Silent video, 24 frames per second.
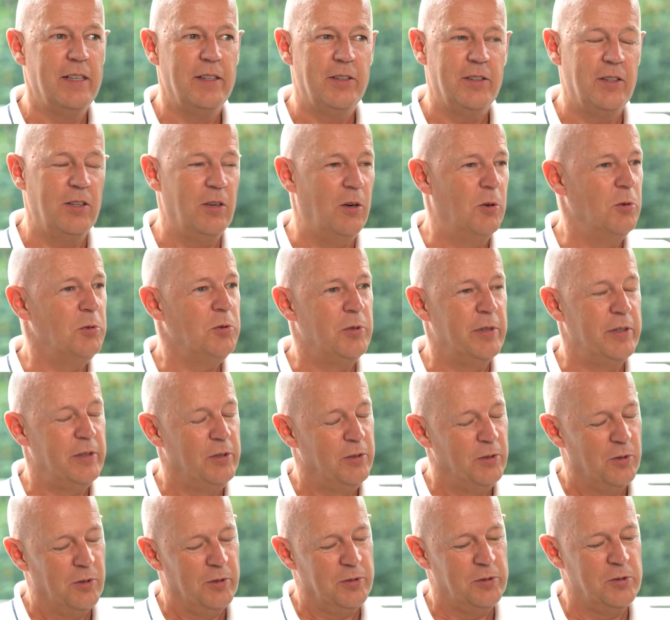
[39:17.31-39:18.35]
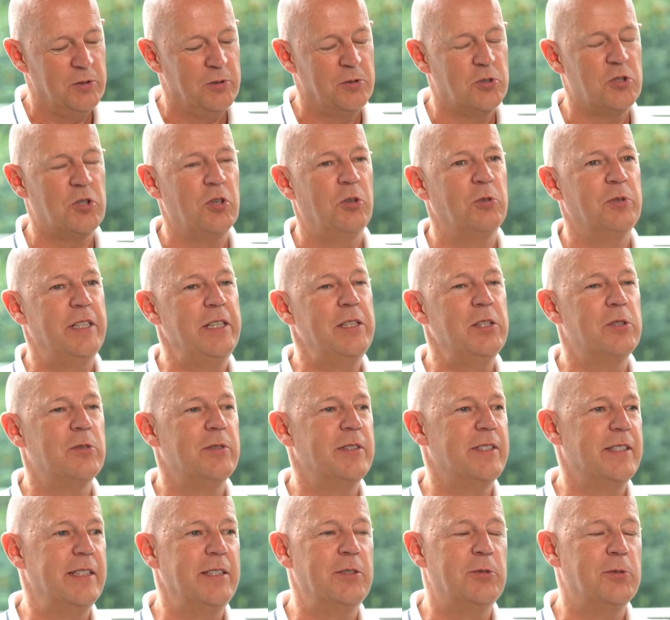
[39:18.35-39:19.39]
Oh, you showed
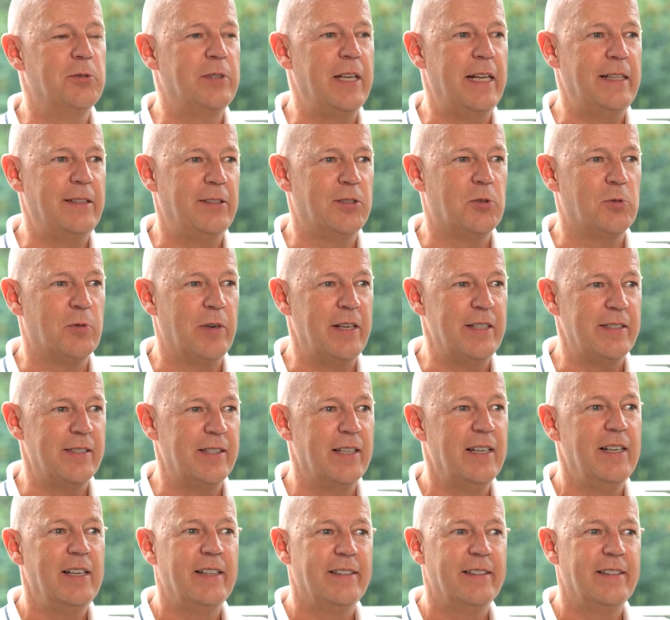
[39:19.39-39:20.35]
interest into that dress.